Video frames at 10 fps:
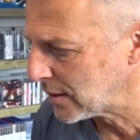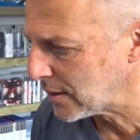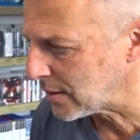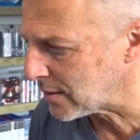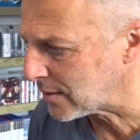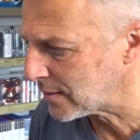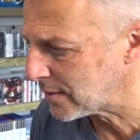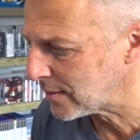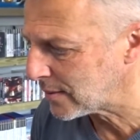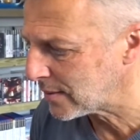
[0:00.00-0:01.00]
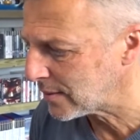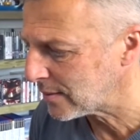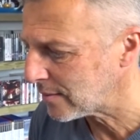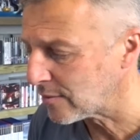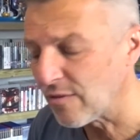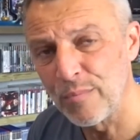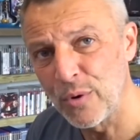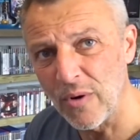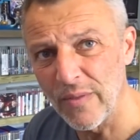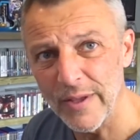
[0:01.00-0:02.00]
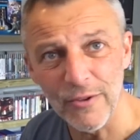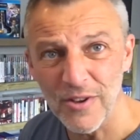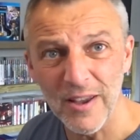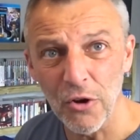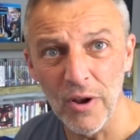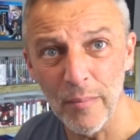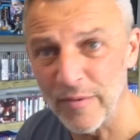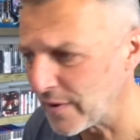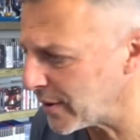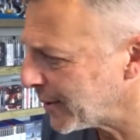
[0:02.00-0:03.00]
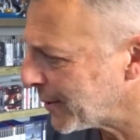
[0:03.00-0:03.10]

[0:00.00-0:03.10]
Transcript: Yeah. So I've put it on there because I ain't got an amplifier.